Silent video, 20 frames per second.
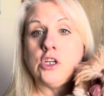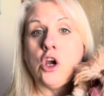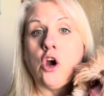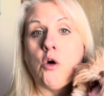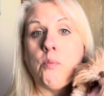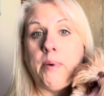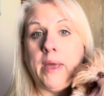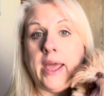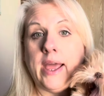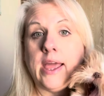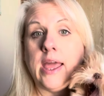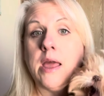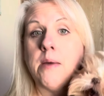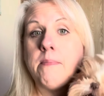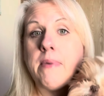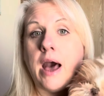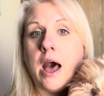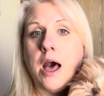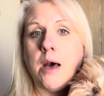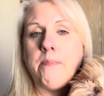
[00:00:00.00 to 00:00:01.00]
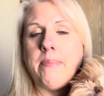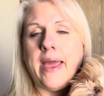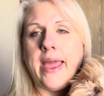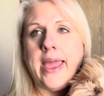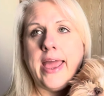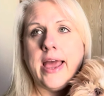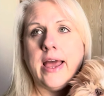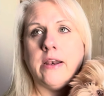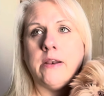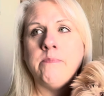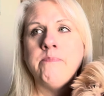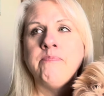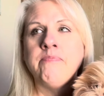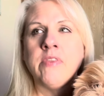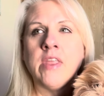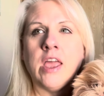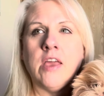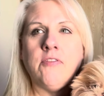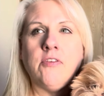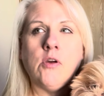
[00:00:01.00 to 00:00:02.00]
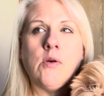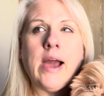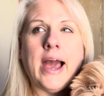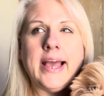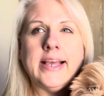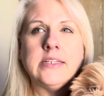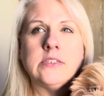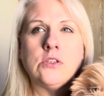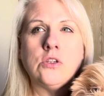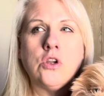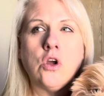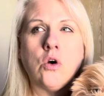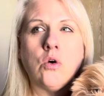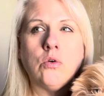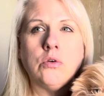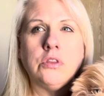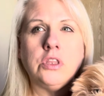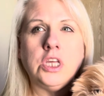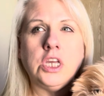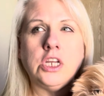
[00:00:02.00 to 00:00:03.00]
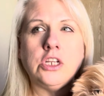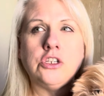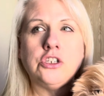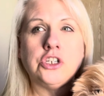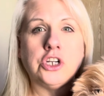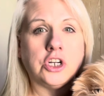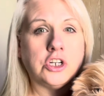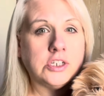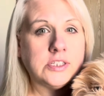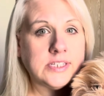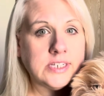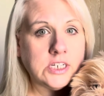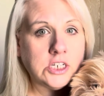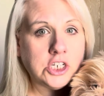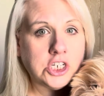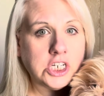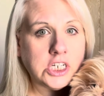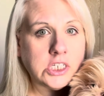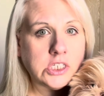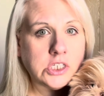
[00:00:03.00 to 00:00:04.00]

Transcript: go pick him up. And if you guys know the Jersey Shih